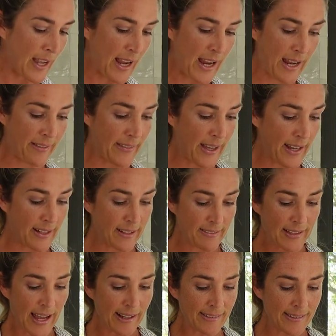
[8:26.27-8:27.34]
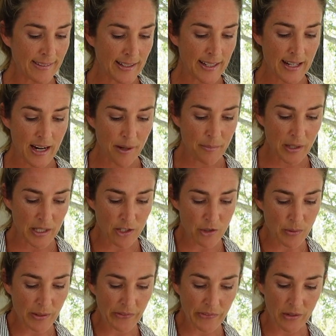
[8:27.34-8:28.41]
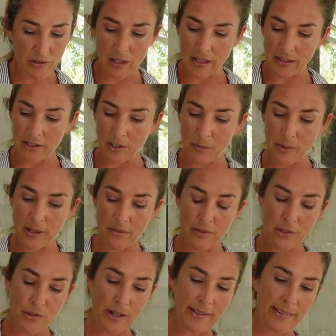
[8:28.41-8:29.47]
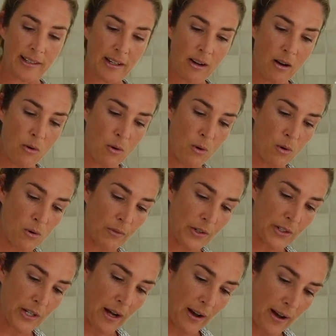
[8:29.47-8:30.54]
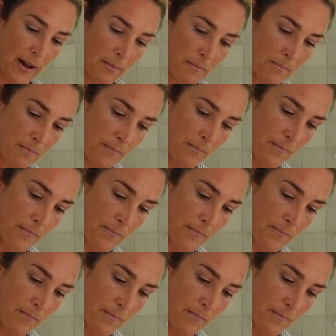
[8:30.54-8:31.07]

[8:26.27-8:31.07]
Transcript: And then lastly, I'm gonna drizzle a little bit of the dressing over top.